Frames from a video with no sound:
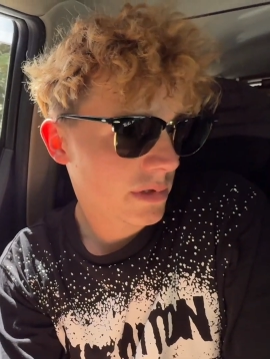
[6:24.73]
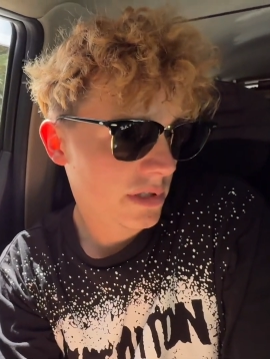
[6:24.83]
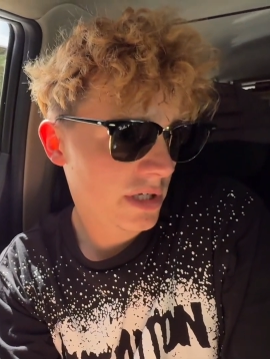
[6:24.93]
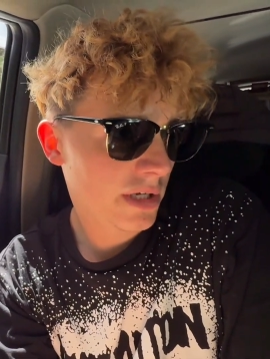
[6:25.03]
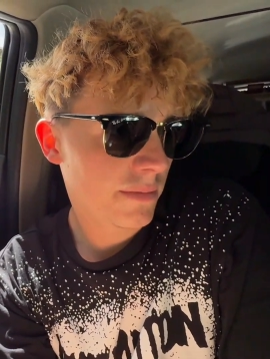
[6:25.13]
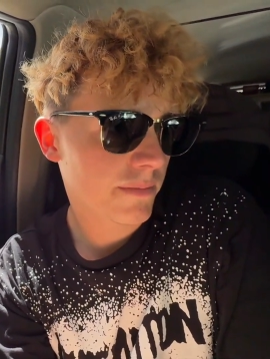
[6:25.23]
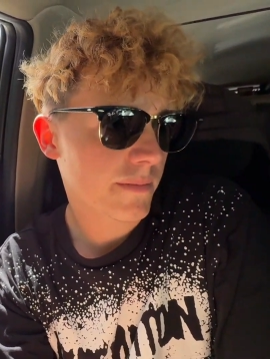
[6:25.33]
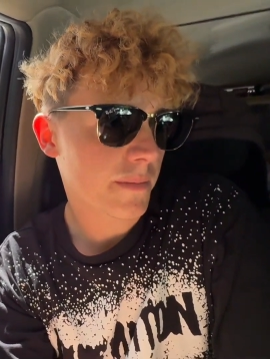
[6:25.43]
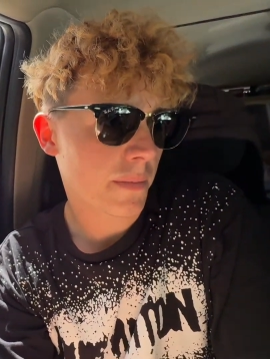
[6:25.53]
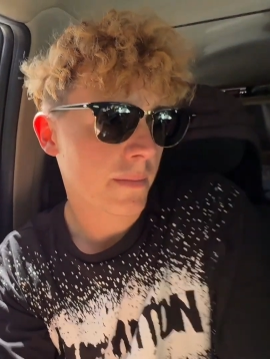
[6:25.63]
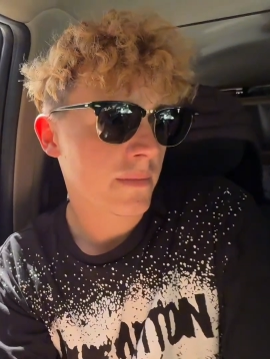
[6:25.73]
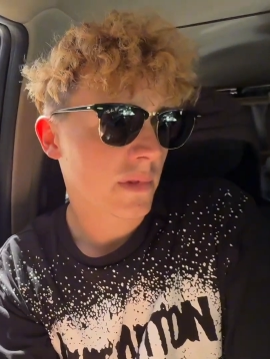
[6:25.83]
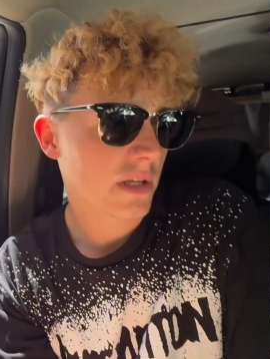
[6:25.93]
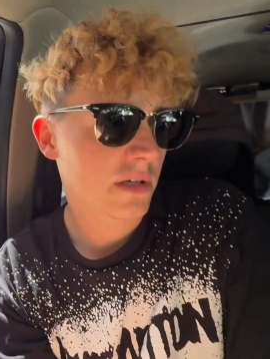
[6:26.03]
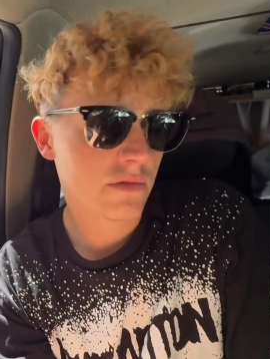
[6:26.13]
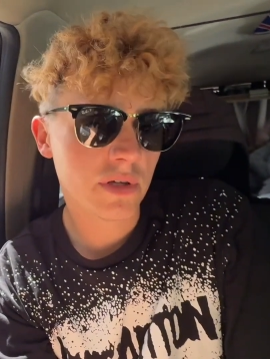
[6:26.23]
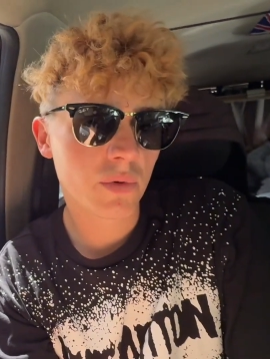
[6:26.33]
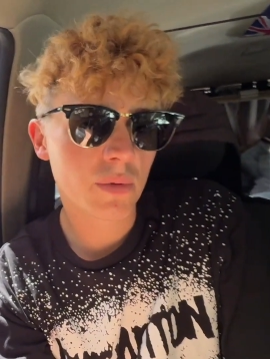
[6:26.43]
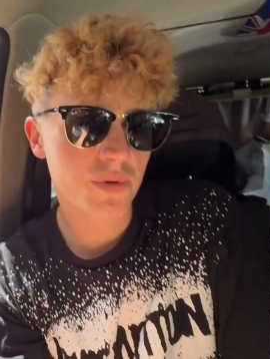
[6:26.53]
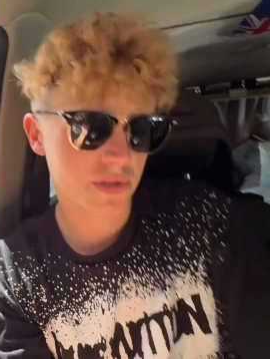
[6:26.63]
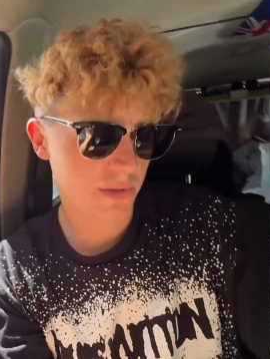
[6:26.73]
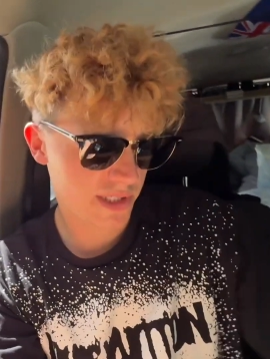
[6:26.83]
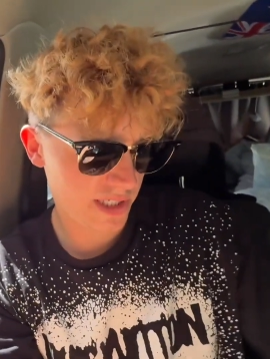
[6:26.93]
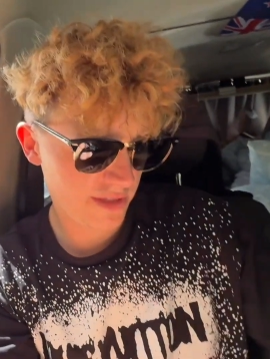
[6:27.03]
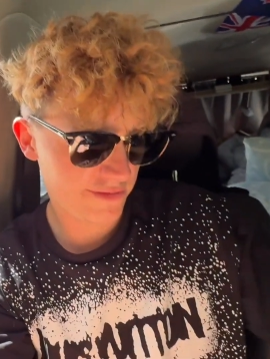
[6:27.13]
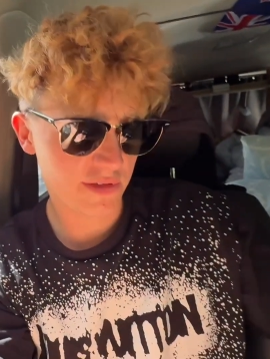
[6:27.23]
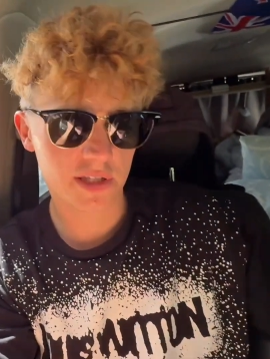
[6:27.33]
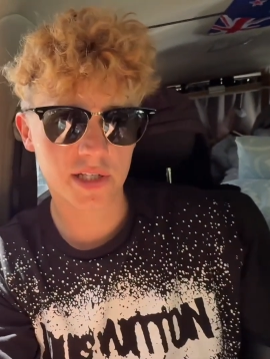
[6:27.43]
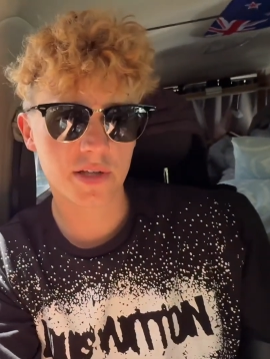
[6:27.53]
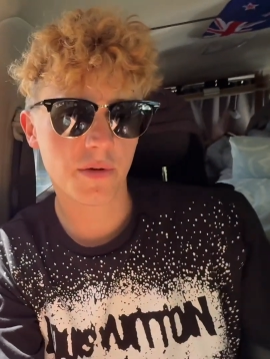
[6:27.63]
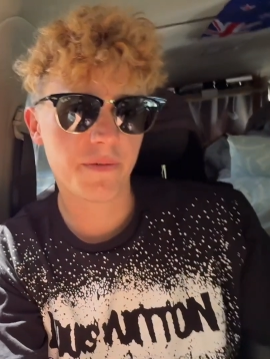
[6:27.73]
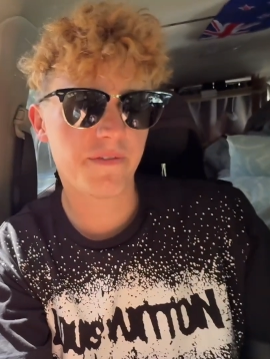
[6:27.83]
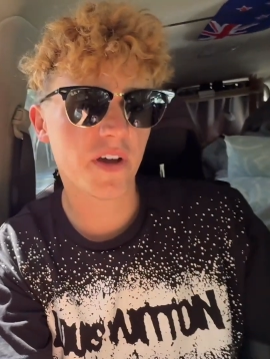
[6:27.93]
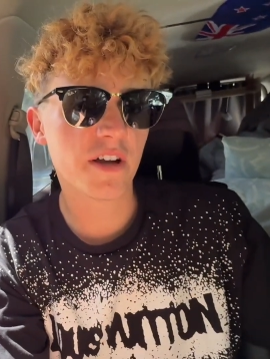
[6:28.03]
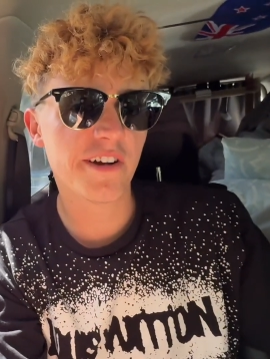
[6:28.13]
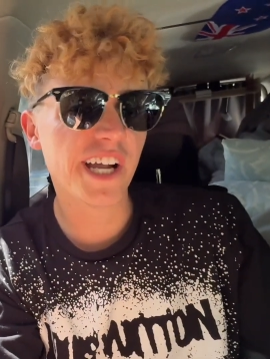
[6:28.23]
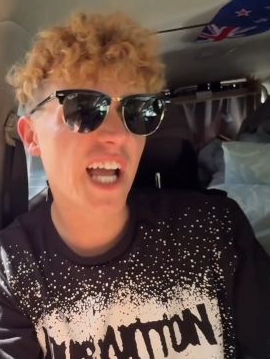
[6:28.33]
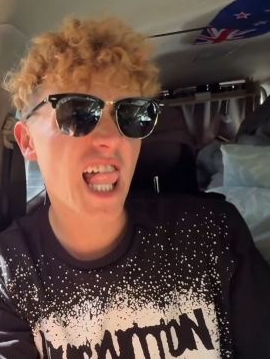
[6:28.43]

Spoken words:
Yeah. And I really want to brush my teeth. They're so furry.